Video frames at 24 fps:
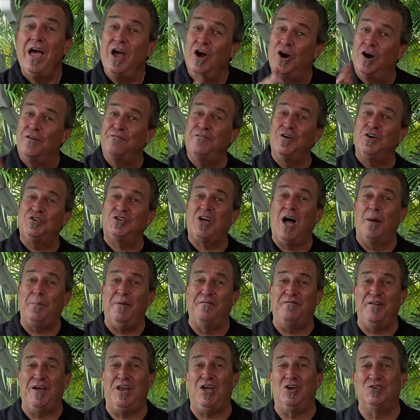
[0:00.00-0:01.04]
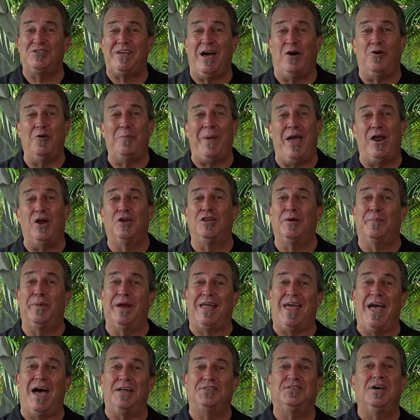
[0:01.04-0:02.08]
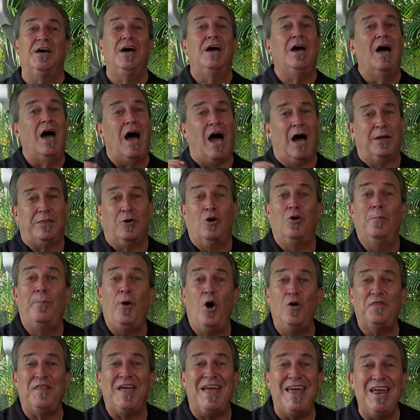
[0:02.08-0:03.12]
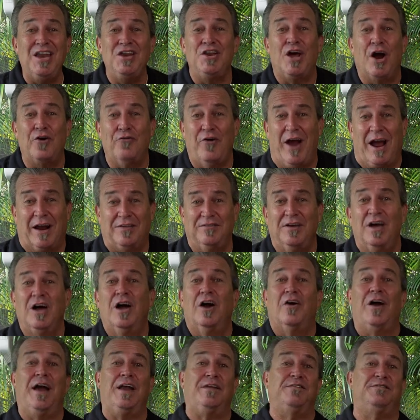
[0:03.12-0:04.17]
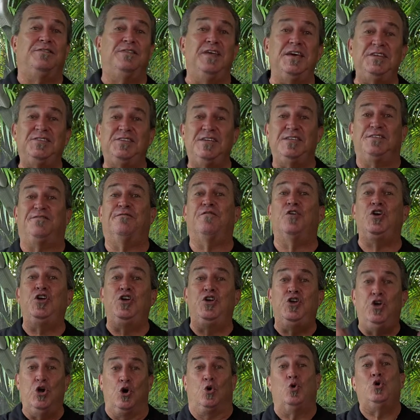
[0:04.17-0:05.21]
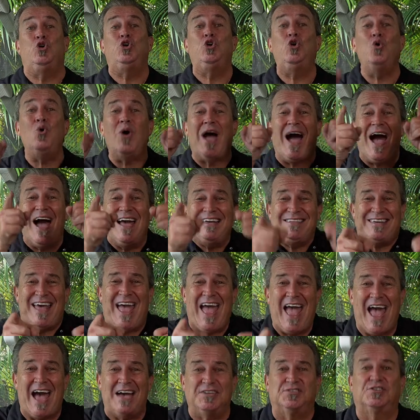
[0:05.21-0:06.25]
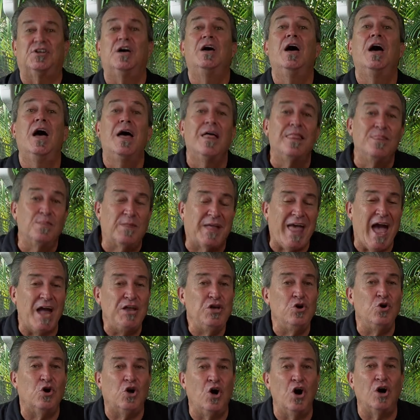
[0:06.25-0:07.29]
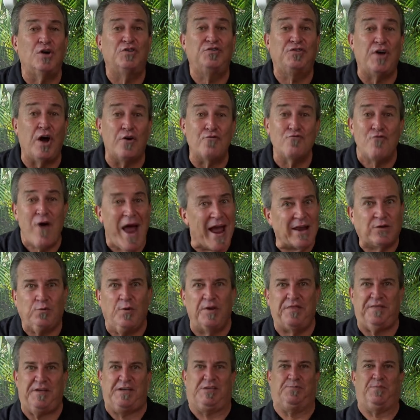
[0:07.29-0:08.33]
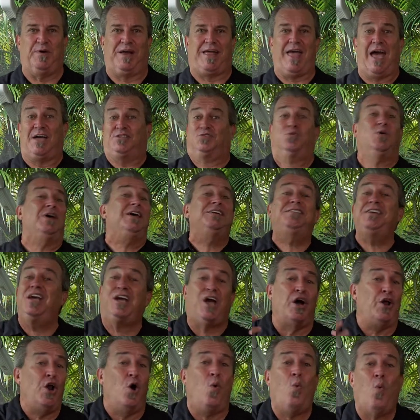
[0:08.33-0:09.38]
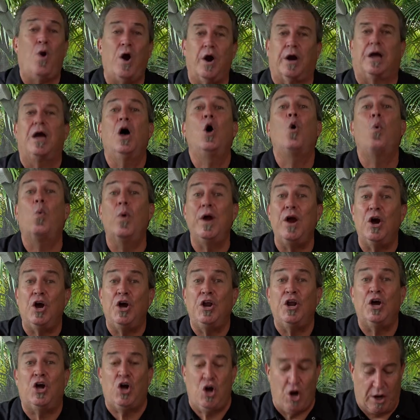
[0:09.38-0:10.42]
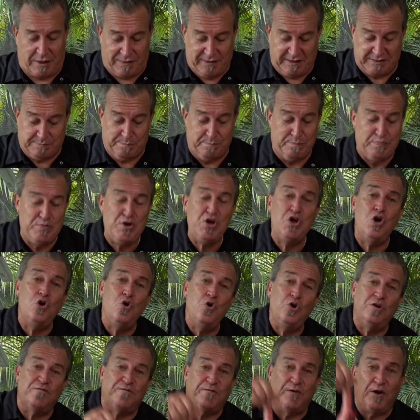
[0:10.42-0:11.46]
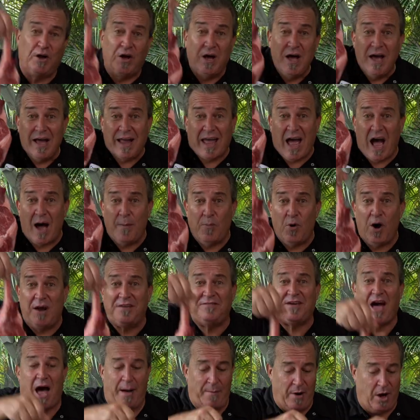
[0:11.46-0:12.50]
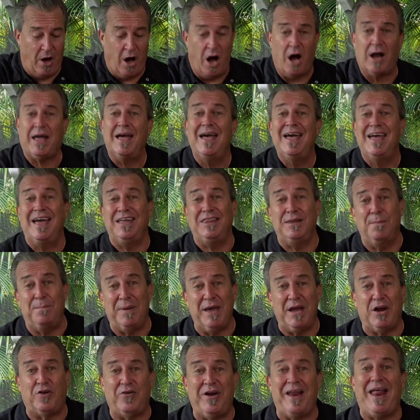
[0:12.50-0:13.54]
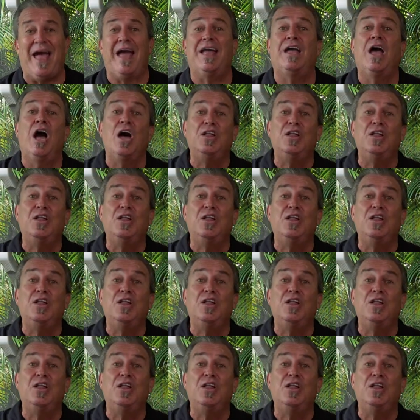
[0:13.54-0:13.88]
In our first couple videos that we made on the briquettes, uh, they were both indirect, all right? This is for you. You guys asked, can you cook direct with these briquettes? Is it gonna work? We're gonna cook this beautiful cowboy tomahawk in the Big Green Egg